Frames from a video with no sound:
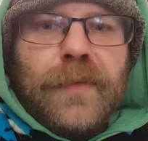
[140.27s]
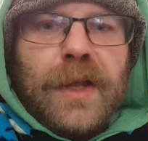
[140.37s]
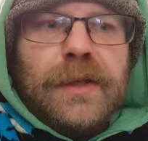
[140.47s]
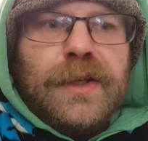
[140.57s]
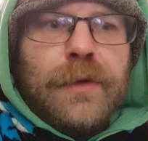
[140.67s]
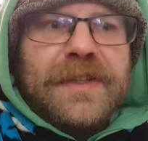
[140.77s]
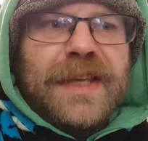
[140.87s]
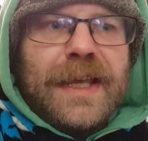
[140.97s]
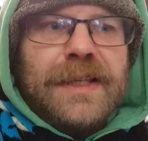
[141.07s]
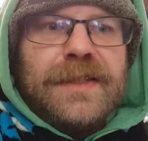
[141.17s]
it's
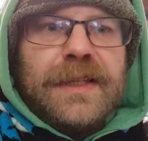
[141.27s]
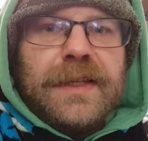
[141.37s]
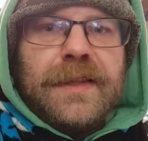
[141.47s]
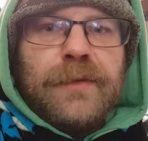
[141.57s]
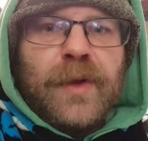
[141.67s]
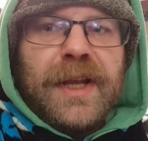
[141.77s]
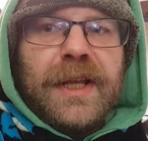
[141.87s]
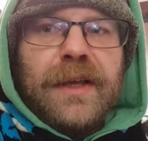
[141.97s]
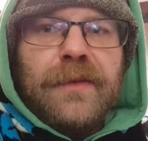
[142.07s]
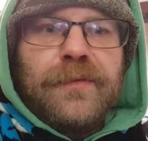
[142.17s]
easier than reading it